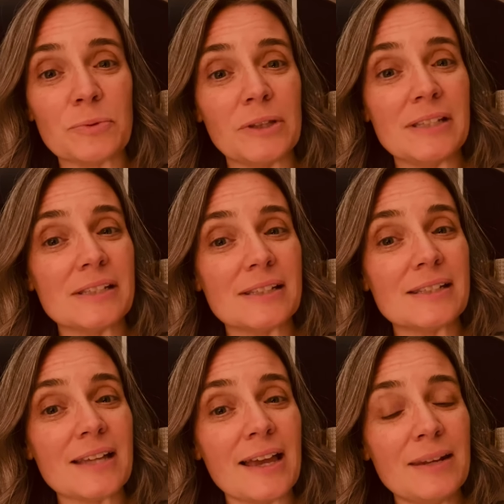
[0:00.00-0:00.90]
releases a
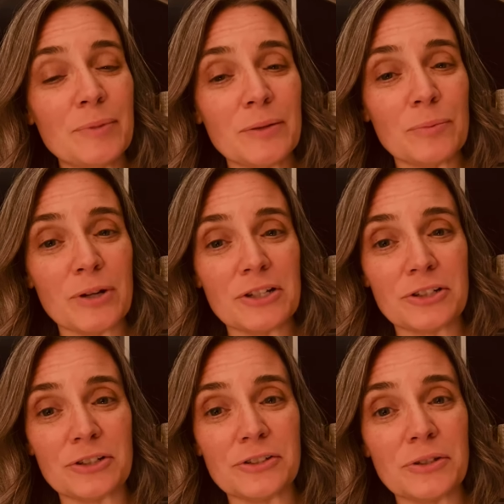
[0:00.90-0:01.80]
tiny bit of
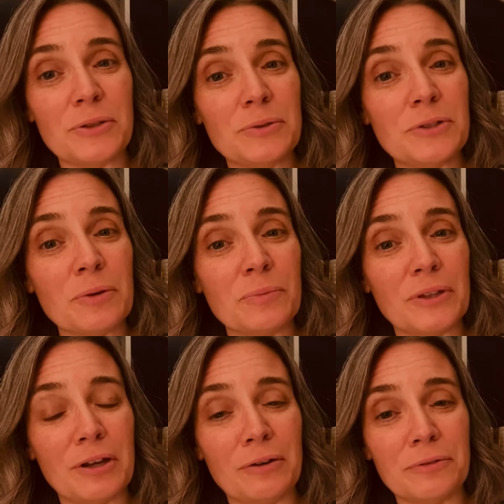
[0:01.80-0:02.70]
pressure so you don't
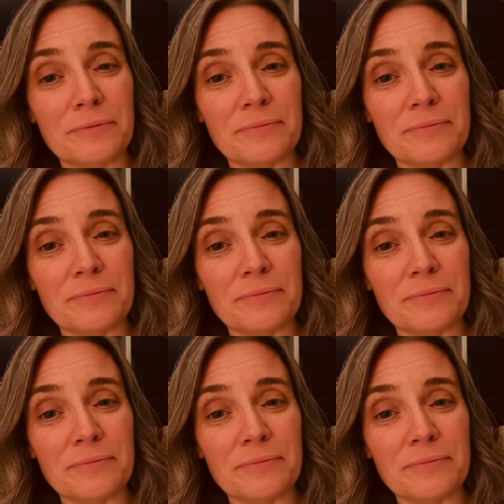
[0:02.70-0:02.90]
blow.